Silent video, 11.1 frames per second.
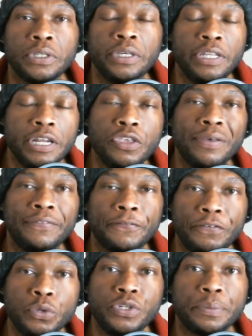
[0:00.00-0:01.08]
Now, you have a
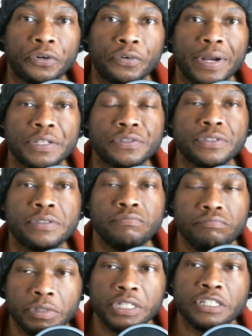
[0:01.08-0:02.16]
few Democrats,
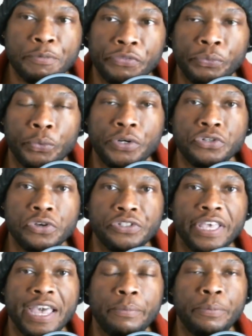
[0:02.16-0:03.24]
Elizabeth Warren, Tulsi
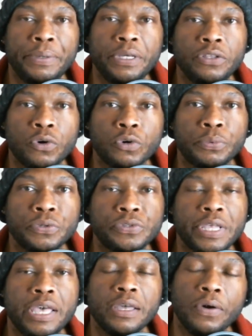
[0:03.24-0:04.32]
Gabbard being notable,
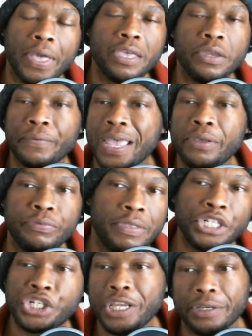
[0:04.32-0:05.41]
saying, okay, you're right, they
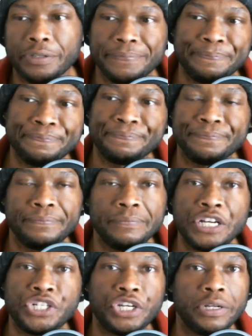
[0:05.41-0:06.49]
cheated
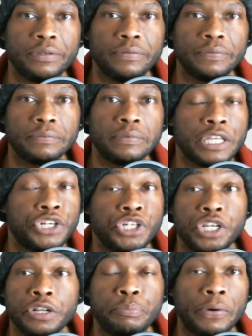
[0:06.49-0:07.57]

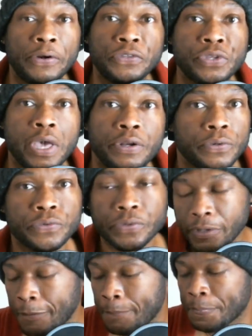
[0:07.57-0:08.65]
Bernie Sanders.
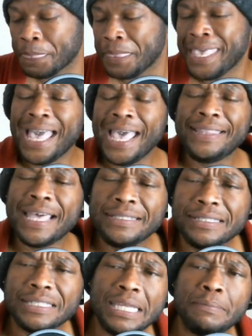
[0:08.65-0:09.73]
And that
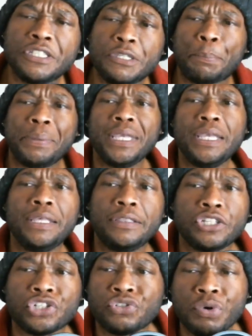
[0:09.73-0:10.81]
seems to be the
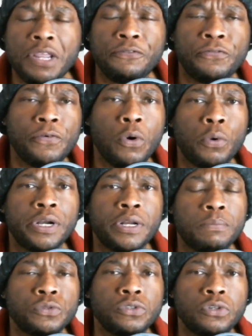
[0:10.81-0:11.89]
straightforward,
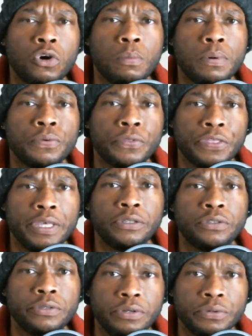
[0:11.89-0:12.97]
most noble thing
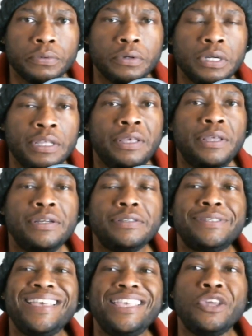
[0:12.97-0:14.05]
to do, to
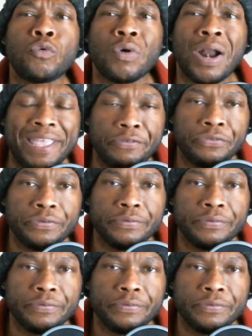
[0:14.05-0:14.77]
say, you're right.